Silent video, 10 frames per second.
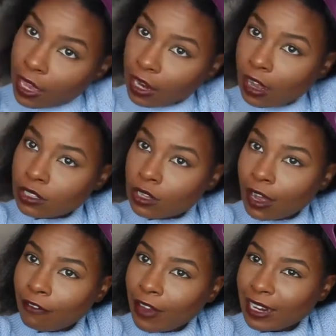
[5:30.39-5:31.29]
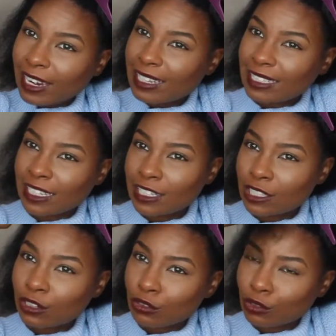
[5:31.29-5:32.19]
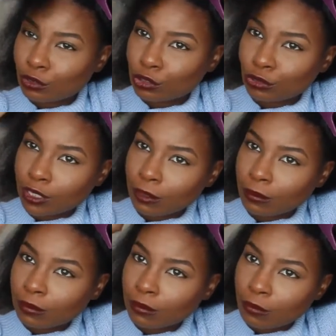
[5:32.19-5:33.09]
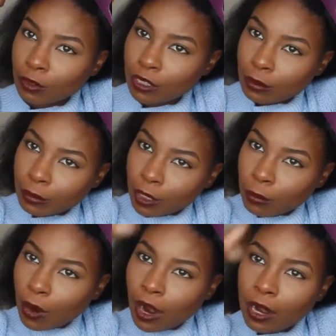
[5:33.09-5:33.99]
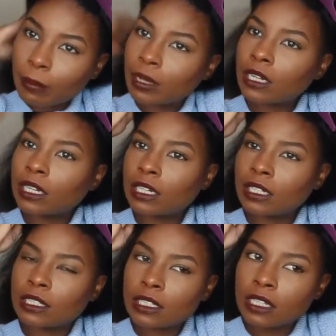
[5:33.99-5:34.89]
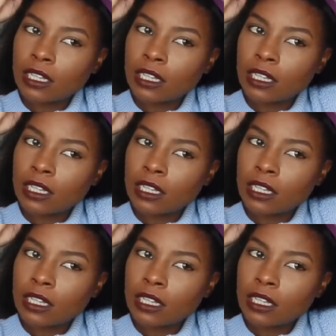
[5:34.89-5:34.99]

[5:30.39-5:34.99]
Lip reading: And also I find that it's easier to trim with a middle part because,